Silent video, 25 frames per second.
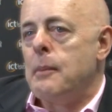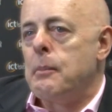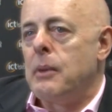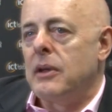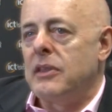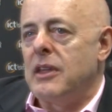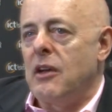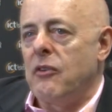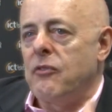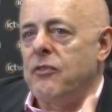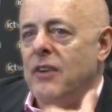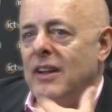
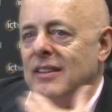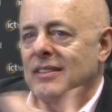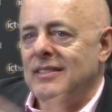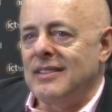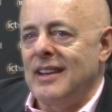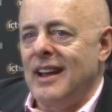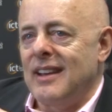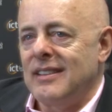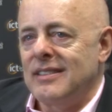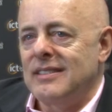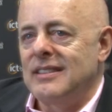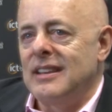but they're
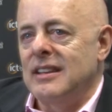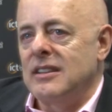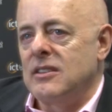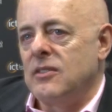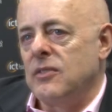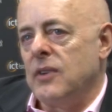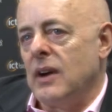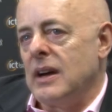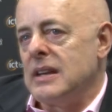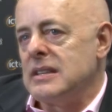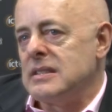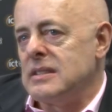fantastic
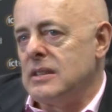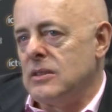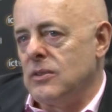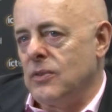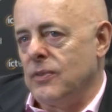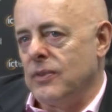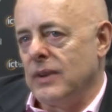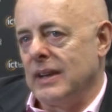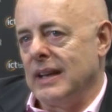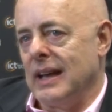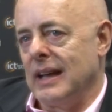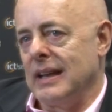
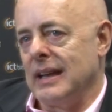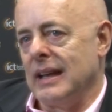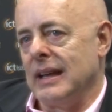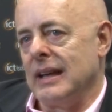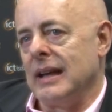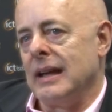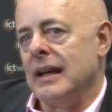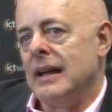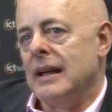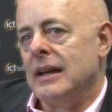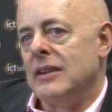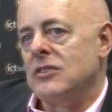devices for
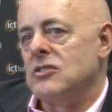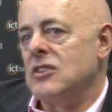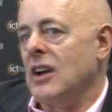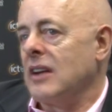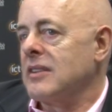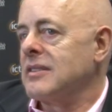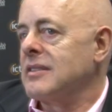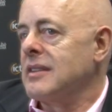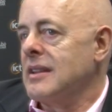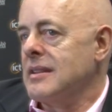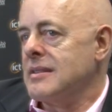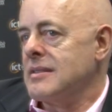getting
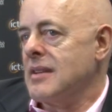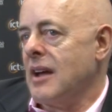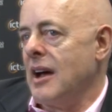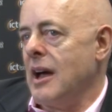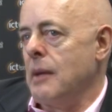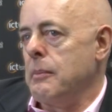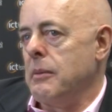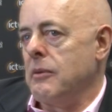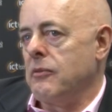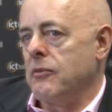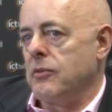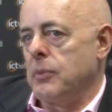
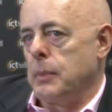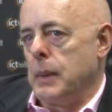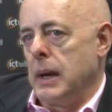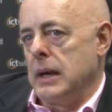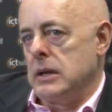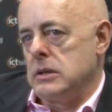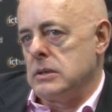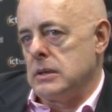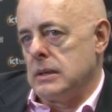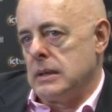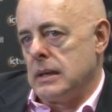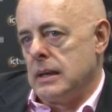just-in-time
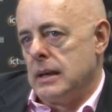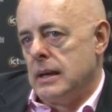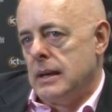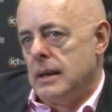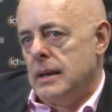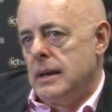information.